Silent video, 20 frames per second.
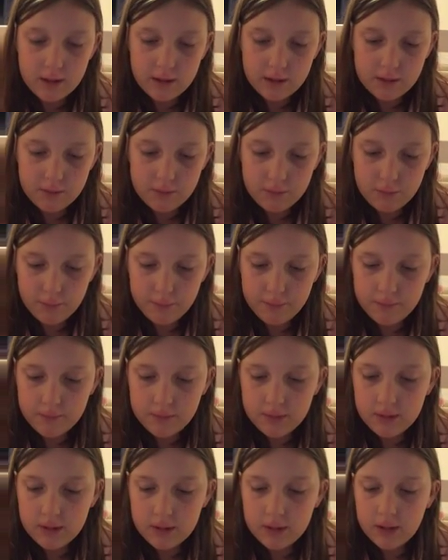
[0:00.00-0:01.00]
That's cool.
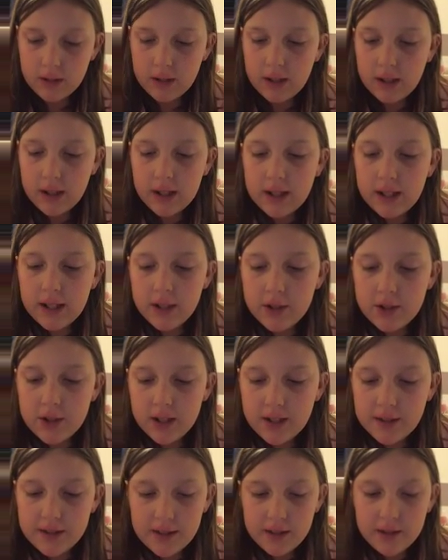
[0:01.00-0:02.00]
He
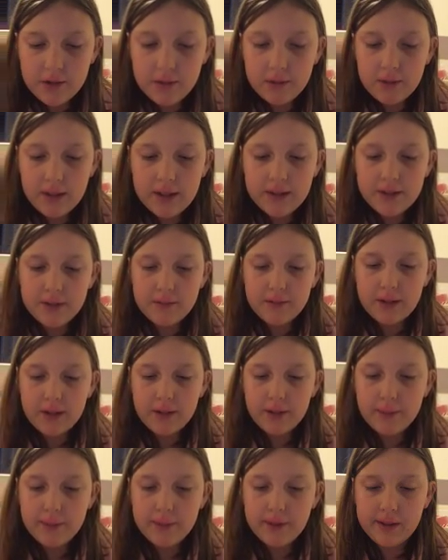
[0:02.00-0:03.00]
chased it twice
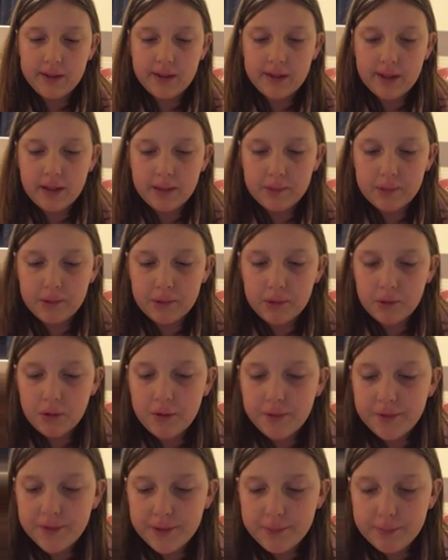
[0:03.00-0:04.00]
around the picnic table,
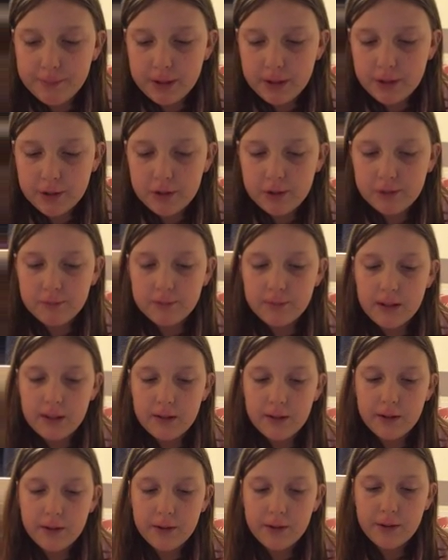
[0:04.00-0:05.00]
over a bench,
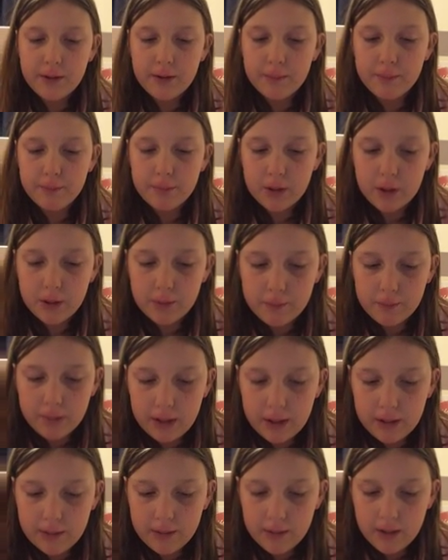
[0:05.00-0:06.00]
around the bird
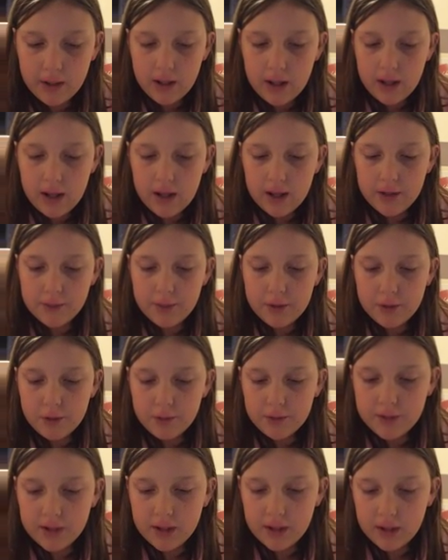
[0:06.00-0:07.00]
bath. As
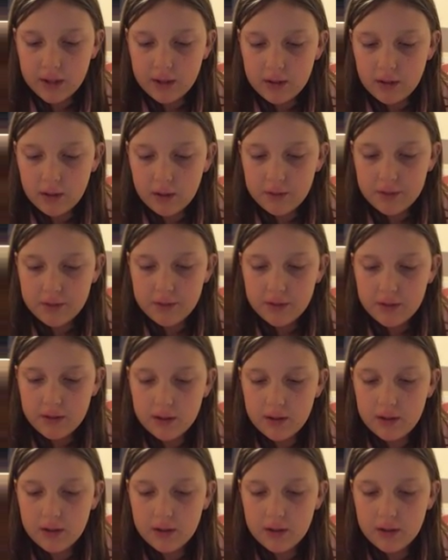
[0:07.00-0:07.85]
Ranger was getting close,